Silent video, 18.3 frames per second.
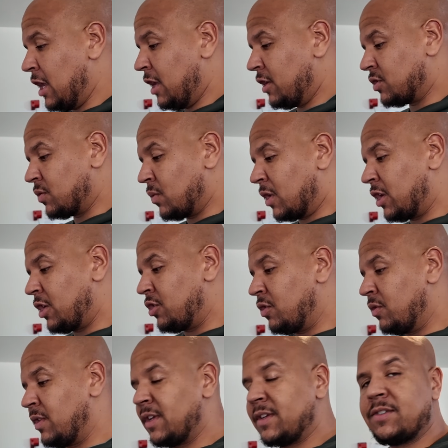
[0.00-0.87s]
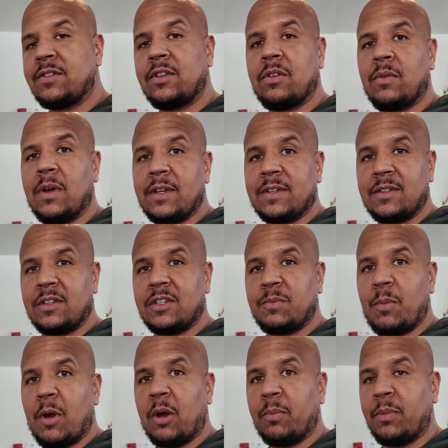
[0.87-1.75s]
So we're going to do this to the rest of the
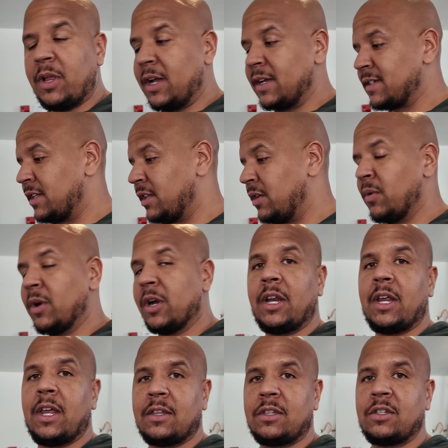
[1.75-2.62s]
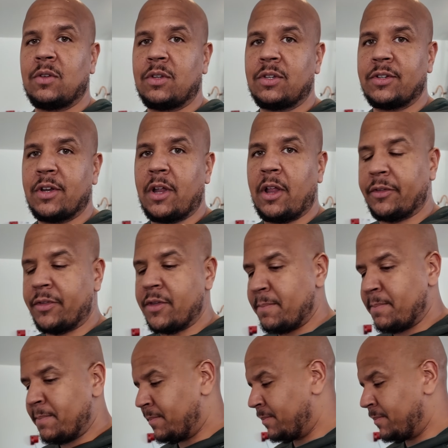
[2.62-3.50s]
spark plugs, and then we're going to get to installing them.